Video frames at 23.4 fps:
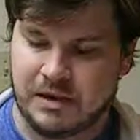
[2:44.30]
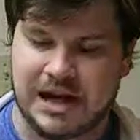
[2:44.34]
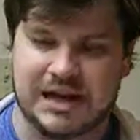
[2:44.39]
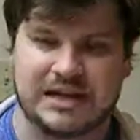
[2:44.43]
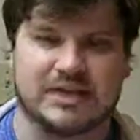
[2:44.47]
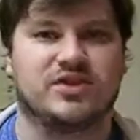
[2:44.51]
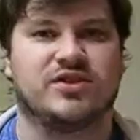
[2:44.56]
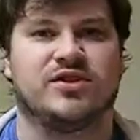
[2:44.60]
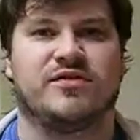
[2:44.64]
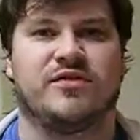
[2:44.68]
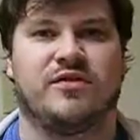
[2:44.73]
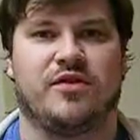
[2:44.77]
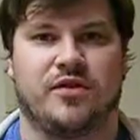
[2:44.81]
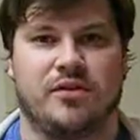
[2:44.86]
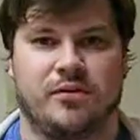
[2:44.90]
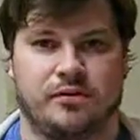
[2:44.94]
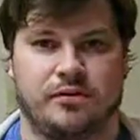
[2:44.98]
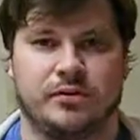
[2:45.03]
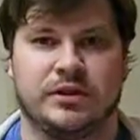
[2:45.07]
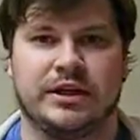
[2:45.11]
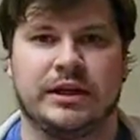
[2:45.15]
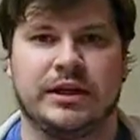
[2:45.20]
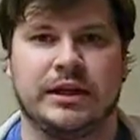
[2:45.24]
box of
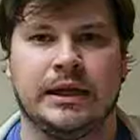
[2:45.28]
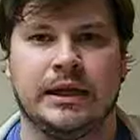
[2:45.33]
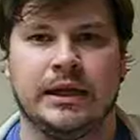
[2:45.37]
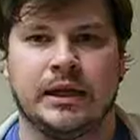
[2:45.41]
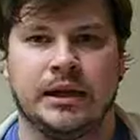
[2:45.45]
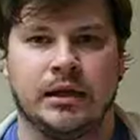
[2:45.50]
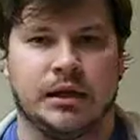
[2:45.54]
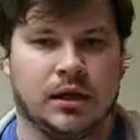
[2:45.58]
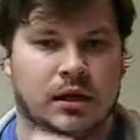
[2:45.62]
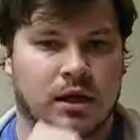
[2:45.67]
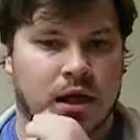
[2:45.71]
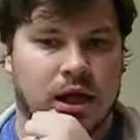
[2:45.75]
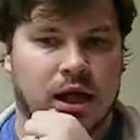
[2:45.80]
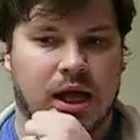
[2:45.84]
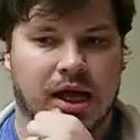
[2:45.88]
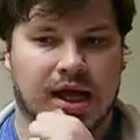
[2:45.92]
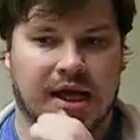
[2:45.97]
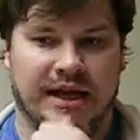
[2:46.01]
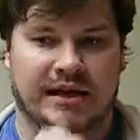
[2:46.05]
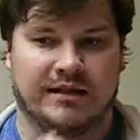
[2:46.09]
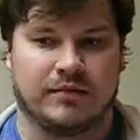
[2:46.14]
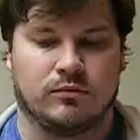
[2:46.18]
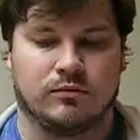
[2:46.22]
3
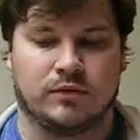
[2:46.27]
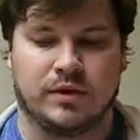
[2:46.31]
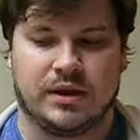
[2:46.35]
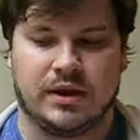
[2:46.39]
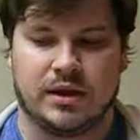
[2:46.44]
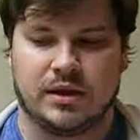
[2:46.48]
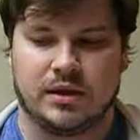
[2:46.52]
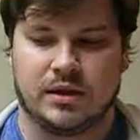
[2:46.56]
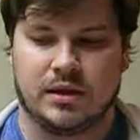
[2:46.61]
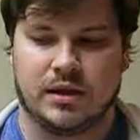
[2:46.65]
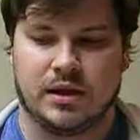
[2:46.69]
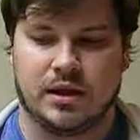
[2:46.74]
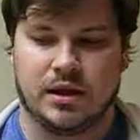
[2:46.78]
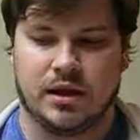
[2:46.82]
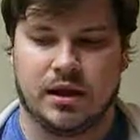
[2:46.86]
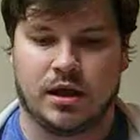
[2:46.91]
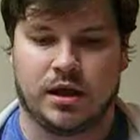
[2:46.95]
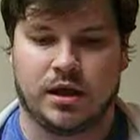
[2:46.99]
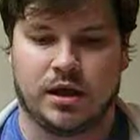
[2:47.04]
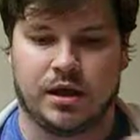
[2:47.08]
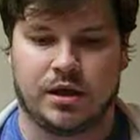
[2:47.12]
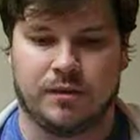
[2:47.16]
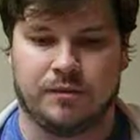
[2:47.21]
with
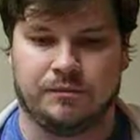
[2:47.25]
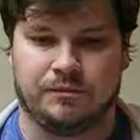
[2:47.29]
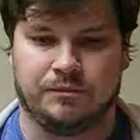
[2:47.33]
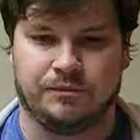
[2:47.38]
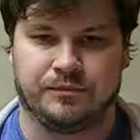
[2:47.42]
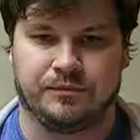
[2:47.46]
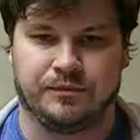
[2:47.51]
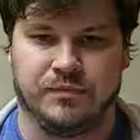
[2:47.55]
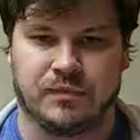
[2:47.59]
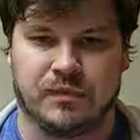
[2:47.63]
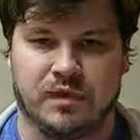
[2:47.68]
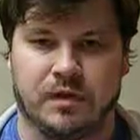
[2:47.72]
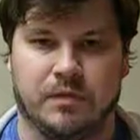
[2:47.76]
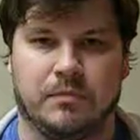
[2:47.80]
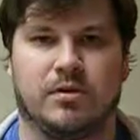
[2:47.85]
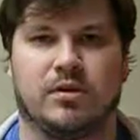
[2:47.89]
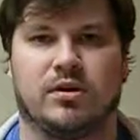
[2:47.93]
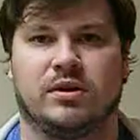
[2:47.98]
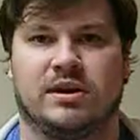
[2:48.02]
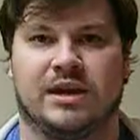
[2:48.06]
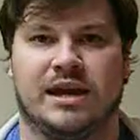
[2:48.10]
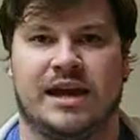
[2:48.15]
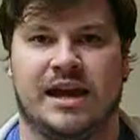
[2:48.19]
a
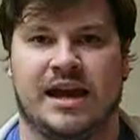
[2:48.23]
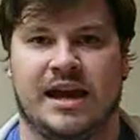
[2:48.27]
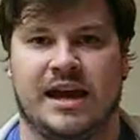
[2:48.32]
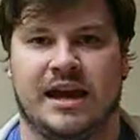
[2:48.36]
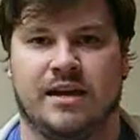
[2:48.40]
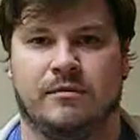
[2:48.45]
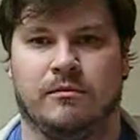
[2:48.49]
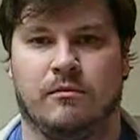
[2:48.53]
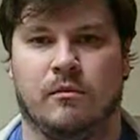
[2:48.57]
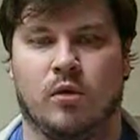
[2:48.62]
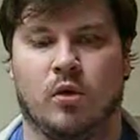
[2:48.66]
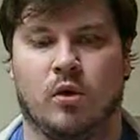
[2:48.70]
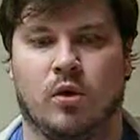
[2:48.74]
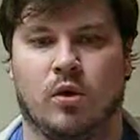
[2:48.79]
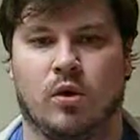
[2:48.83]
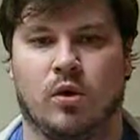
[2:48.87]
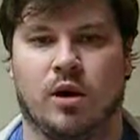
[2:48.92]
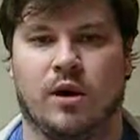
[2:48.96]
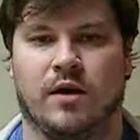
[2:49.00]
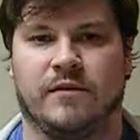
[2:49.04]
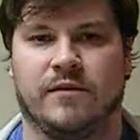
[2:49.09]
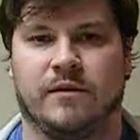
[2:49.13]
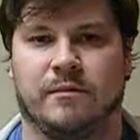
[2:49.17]
book that had
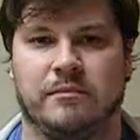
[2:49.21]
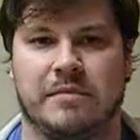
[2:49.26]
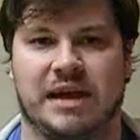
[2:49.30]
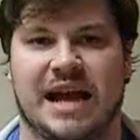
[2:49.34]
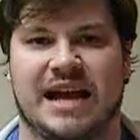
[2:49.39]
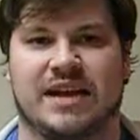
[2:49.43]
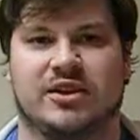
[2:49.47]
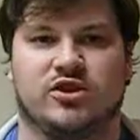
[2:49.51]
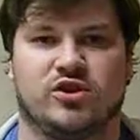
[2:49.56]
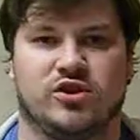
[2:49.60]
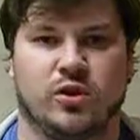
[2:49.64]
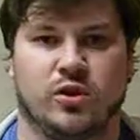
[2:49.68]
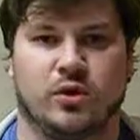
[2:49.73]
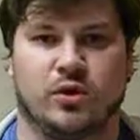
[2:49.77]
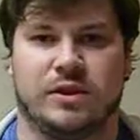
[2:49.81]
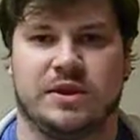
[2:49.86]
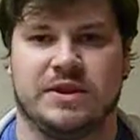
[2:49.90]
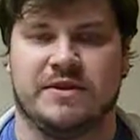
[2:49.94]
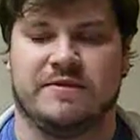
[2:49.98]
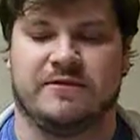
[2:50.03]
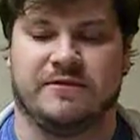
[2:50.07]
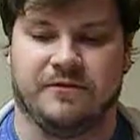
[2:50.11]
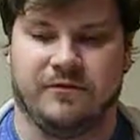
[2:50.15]
more of the
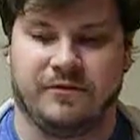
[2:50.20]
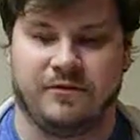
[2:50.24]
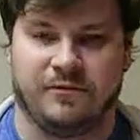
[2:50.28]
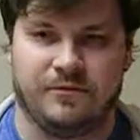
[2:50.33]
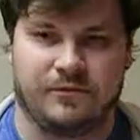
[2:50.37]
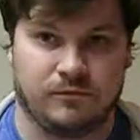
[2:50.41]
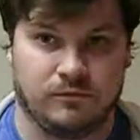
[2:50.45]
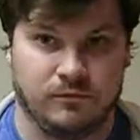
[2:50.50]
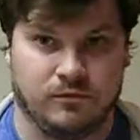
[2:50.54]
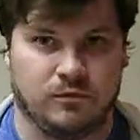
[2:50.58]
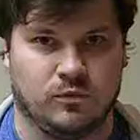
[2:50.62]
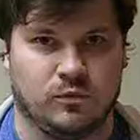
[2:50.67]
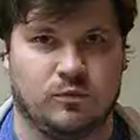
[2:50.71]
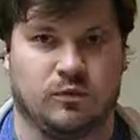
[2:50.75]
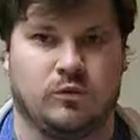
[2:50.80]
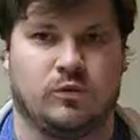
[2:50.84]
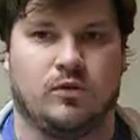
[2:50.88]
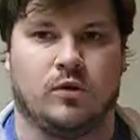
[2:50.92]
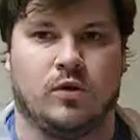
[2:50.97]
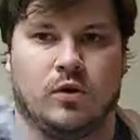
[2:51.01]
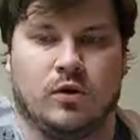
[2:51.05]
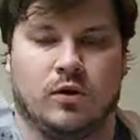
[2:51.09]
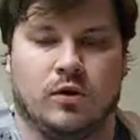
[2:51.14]
backstory,
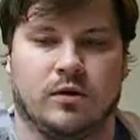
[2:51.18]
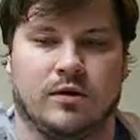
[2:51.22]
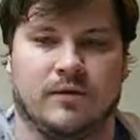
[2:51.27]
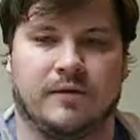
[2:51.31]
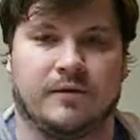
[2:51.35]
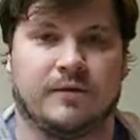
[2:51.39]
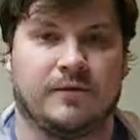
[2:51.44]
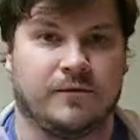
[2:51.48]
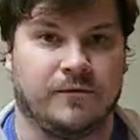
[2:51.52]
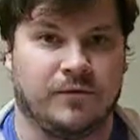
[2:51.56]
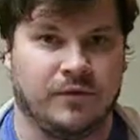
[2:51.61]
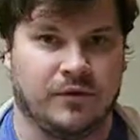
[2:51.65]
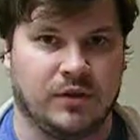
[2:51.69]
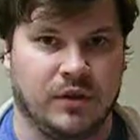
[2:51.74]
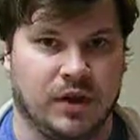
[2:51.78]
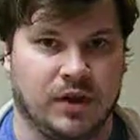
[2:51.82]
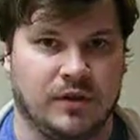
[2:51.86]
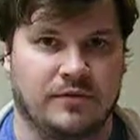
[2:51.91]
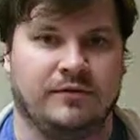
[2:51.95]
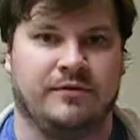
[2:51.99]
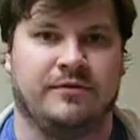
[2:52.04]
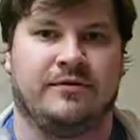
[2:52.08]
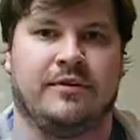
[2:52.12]
or
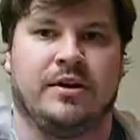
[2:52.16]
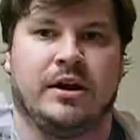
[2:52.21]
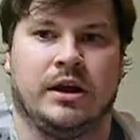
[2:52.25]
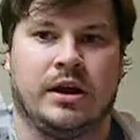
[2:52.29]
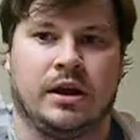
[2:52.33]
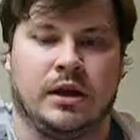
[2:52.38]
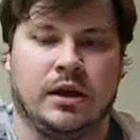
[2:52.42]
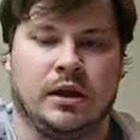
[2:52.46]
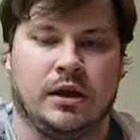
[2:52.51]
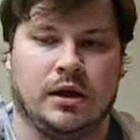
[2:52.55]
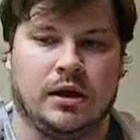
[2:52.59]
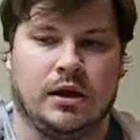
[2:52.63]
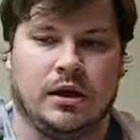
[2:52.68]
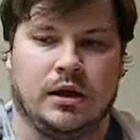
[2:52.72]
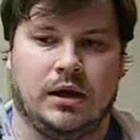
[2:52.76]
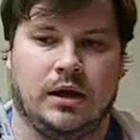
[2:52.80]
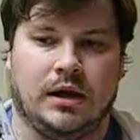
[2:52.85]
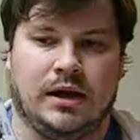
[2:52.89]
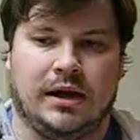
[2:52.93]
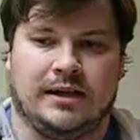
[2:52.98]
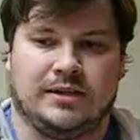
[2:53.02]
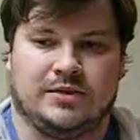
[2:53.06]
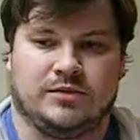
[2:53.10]
fluff,
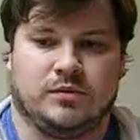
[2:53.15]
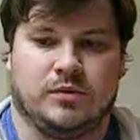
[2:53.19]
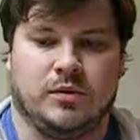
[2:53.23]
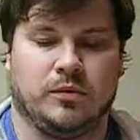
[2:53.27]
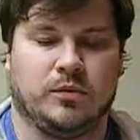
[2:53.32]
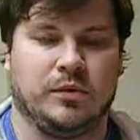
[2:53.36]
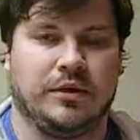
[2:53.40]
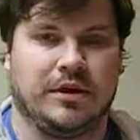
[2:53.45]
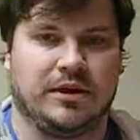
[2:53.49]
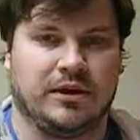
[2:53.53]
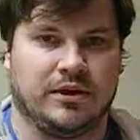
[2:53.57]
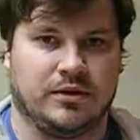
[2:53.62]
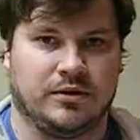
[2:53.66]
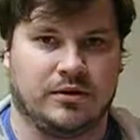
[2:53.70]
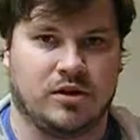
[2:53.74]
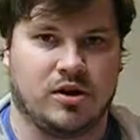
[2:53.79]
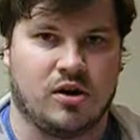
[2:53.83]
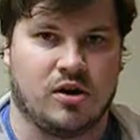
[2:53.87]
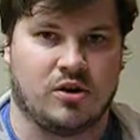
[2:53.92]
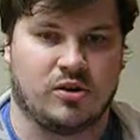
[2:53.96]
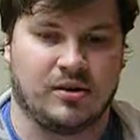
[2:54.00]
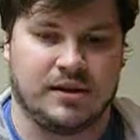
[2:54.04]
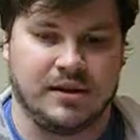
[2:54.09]
as what we
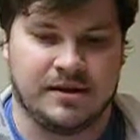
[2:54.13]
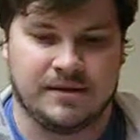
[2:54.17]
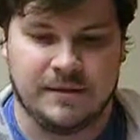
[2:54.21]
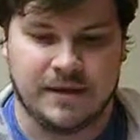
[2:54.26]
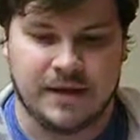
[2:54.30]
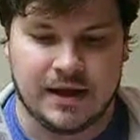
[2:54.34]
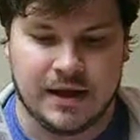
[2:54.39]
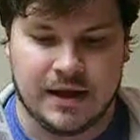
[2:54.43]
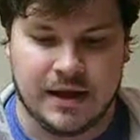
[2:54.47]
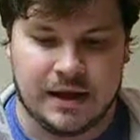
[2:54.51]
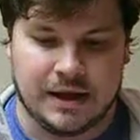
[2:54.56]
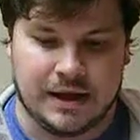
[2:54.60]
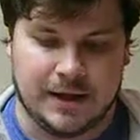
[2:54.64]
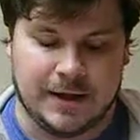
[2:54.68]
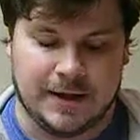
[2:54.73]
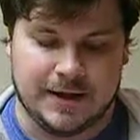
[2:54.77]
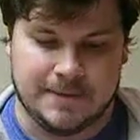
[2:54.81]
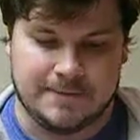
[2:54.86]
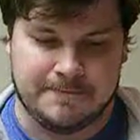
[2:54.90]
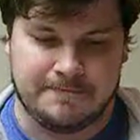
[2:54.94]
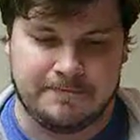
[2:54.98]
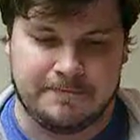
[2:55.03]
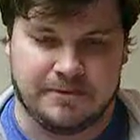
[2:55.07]
call it.
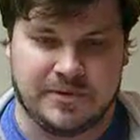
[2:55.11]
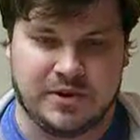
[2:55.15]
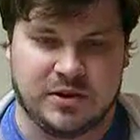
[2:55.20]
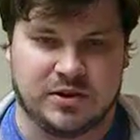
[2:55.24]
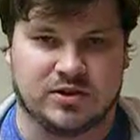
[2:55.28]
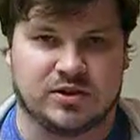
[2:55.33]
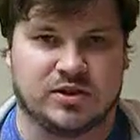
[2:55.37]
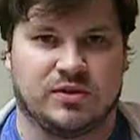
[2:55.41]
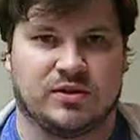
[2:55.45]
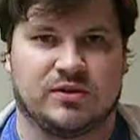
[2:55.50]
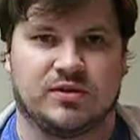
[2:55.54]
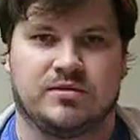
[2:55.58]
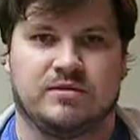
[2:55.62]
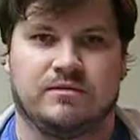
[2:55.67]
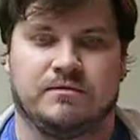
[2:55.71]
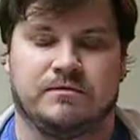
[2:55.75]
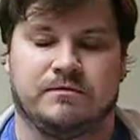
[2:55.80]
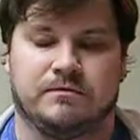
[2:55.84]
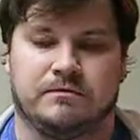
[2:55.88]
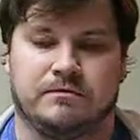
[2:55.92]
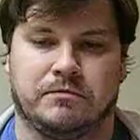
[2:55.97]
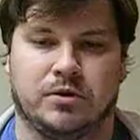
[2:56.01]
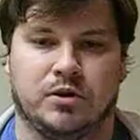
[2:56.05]
Also a
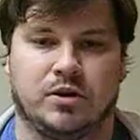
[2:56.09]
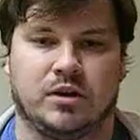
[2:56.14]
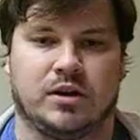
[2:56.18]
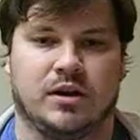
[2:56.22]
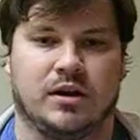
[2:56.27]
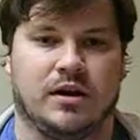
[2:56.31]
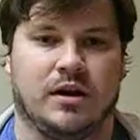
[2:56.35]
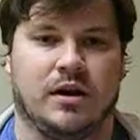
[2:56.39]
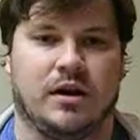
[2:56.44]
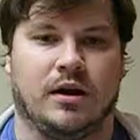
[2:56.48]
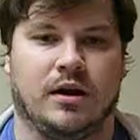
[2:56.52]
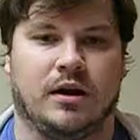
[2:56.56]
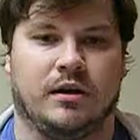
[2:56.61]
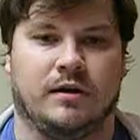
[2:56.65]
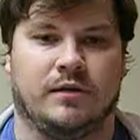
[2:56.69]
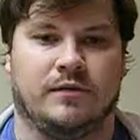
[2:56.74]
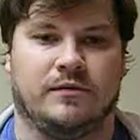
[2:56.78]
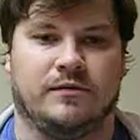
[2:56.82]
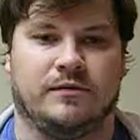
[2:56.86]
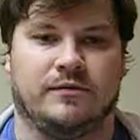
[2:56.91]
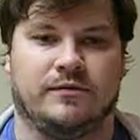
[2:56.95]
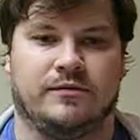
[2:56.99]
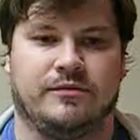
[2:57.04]
book
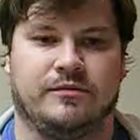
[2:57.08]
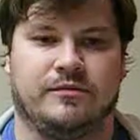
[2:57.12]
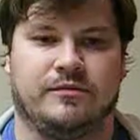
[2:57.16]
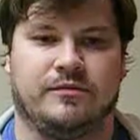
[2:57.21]
of,